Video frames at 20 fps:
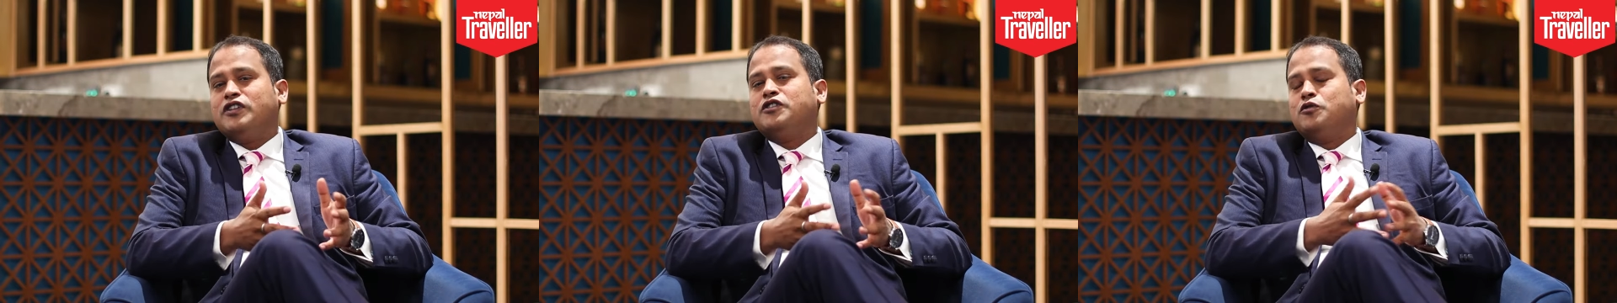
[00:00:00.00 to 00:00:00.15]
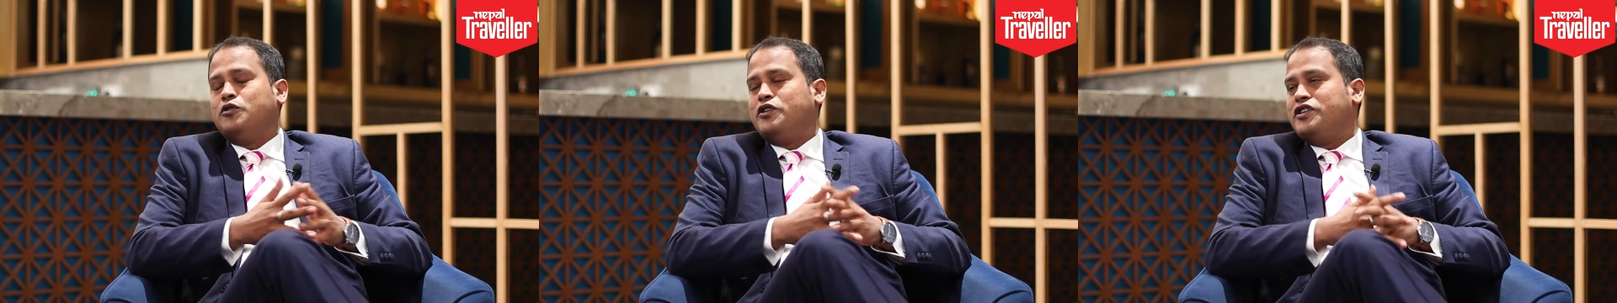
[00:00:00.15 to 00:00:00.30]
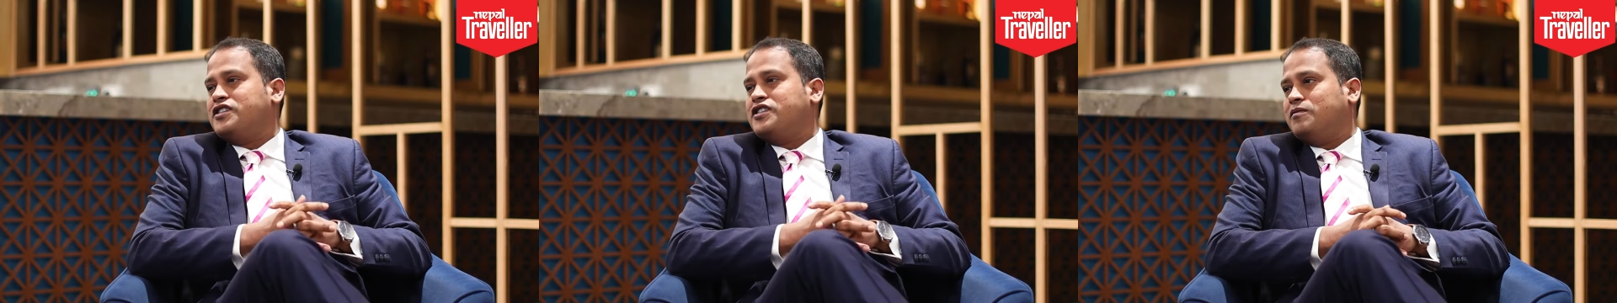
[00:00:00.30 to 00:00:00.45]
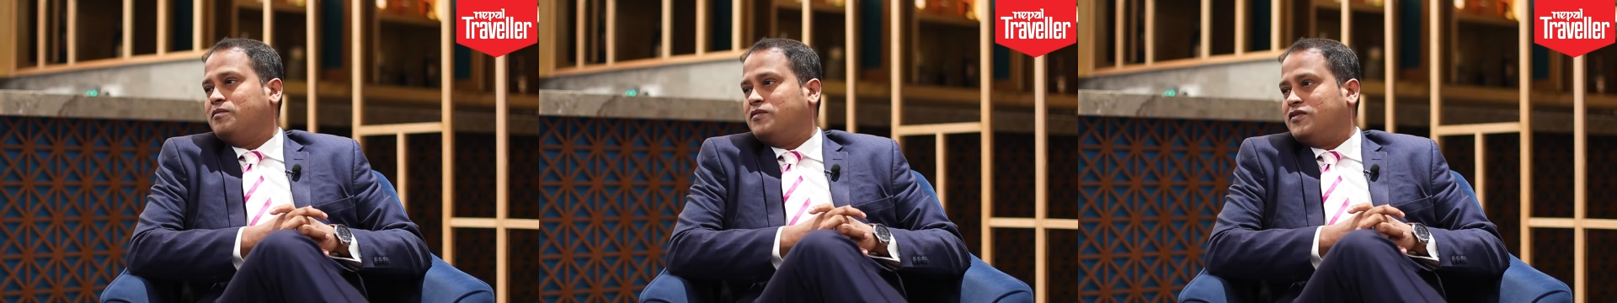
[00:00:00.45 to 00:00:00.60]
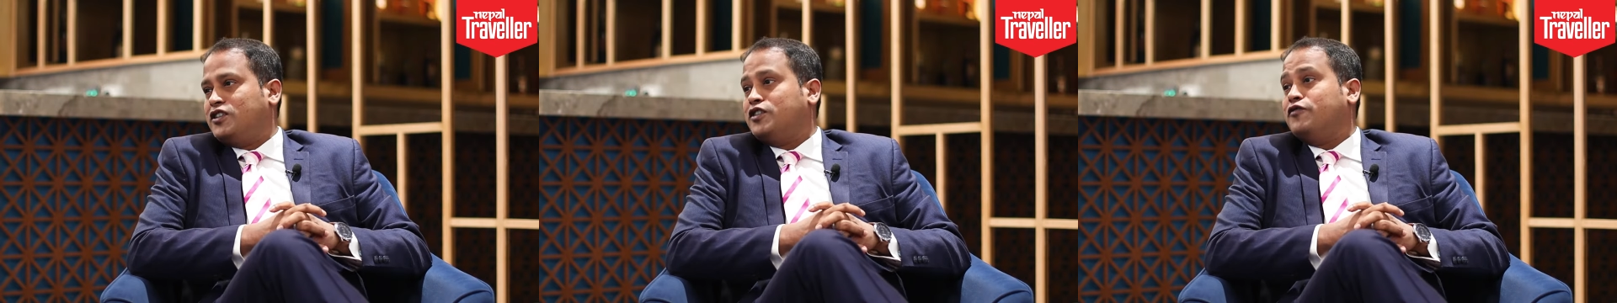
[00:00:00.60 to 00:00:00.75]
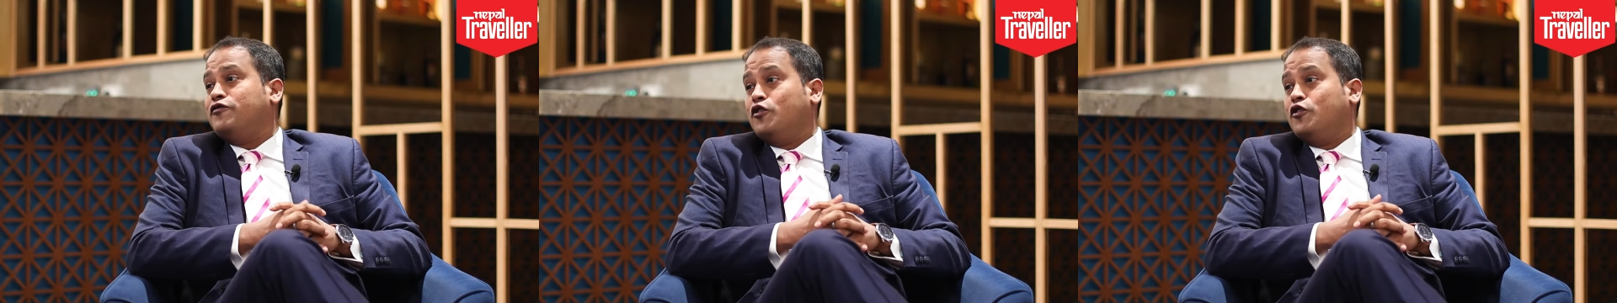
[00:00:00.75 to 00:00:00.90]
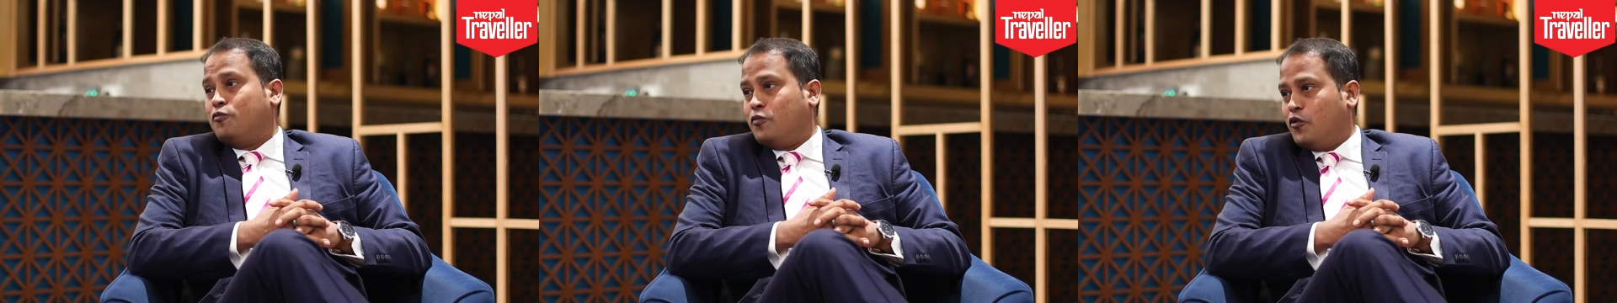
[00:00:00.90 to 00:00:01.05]
tourism and the
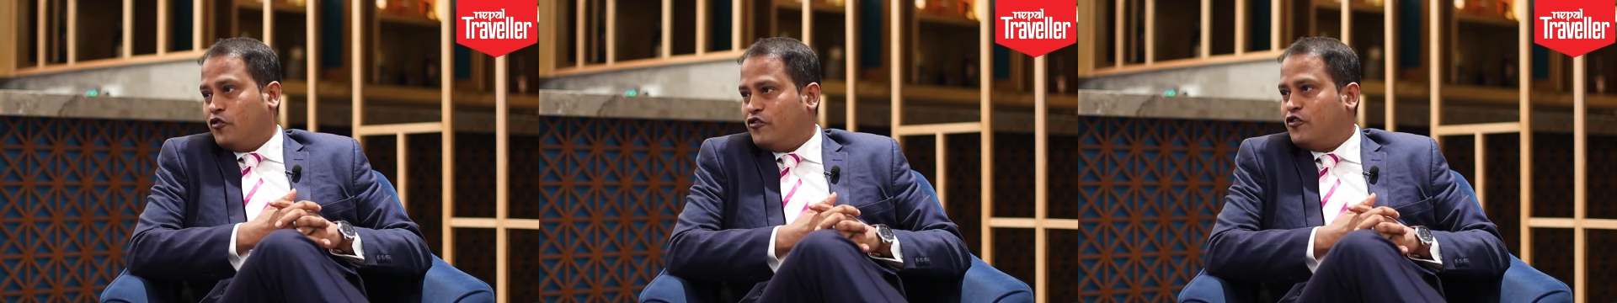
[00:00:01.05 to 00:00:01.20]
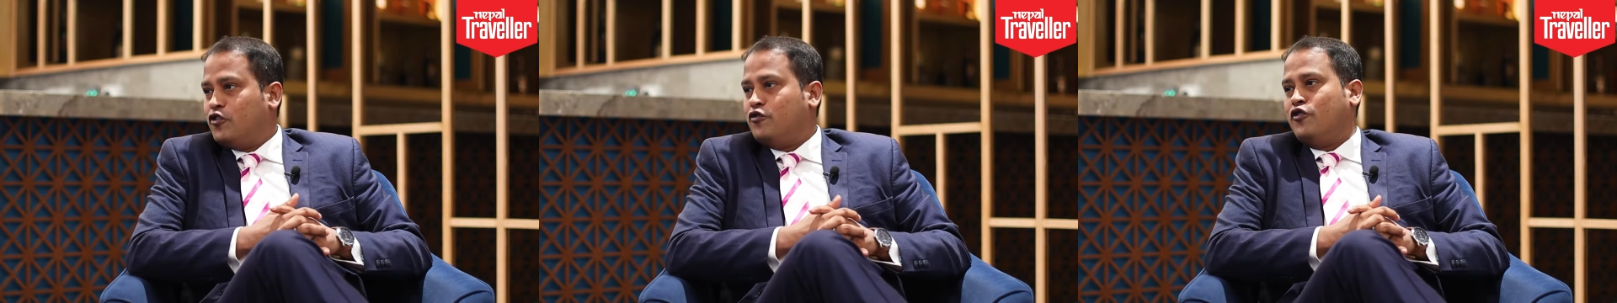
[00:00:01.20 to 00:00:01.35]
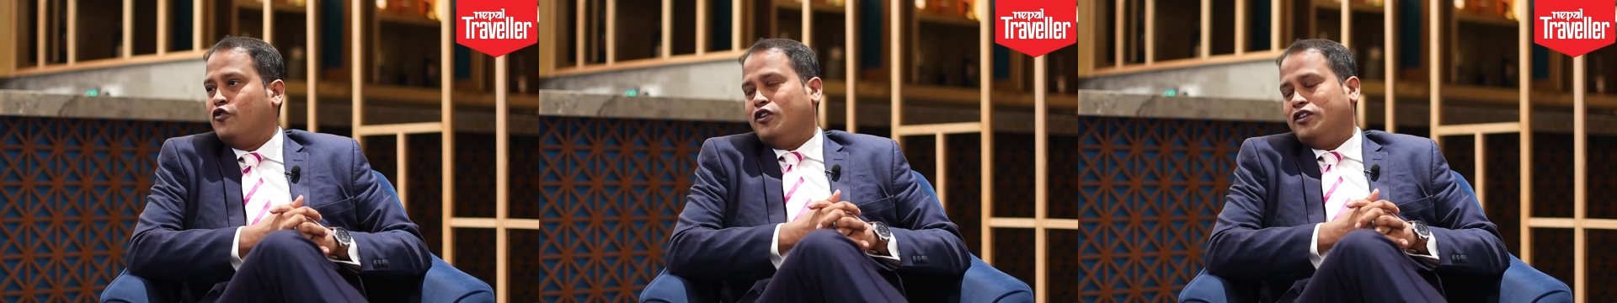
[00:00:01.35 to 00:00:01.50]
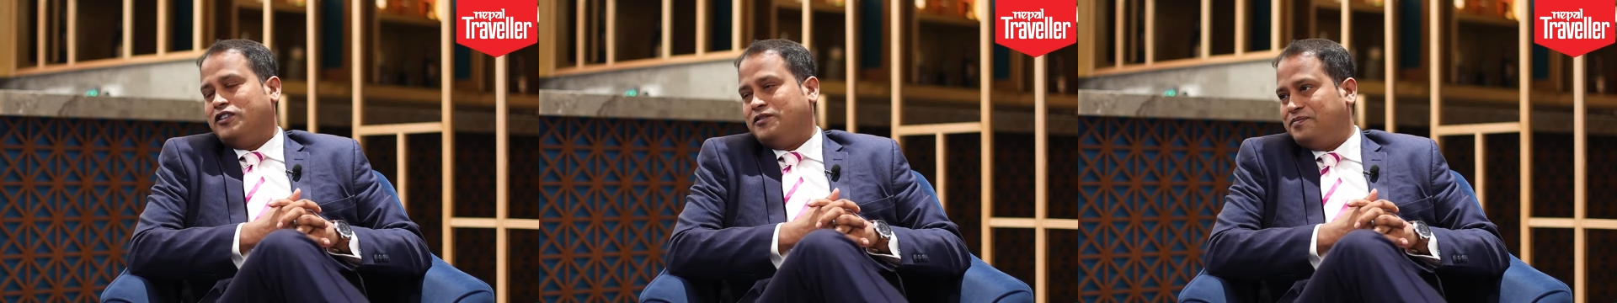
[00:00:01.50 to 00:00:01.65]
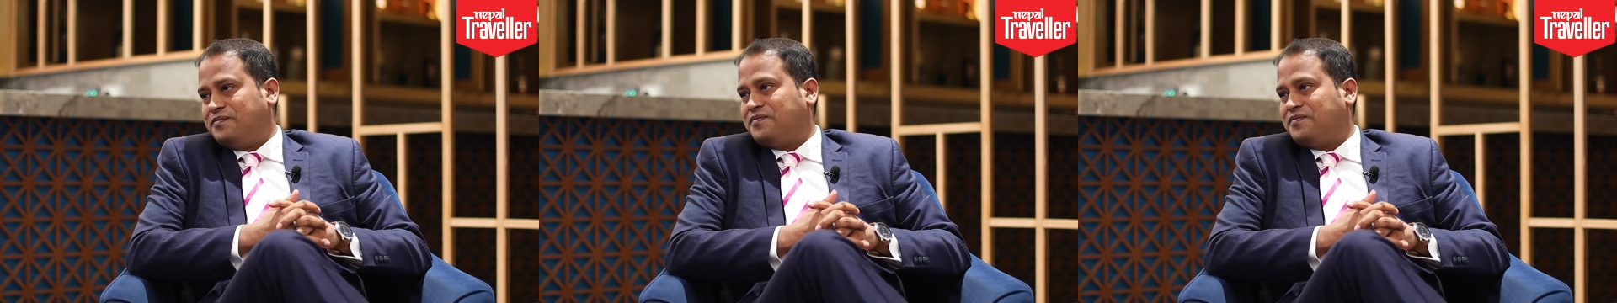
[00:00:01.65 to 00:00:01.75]
footfall.